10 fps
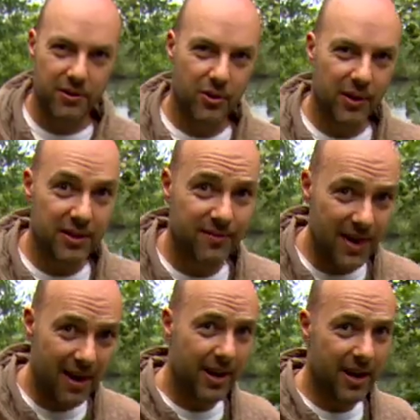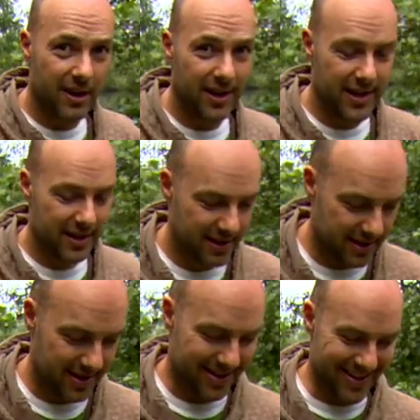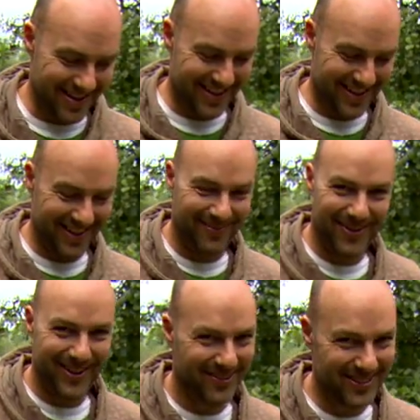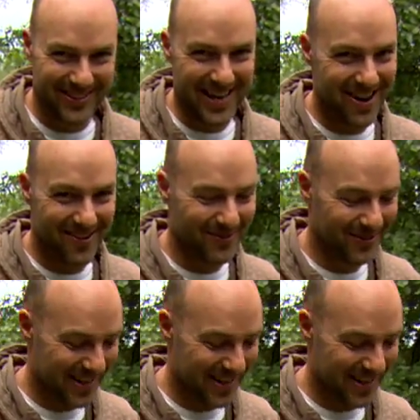You join us very early. It was a terrible,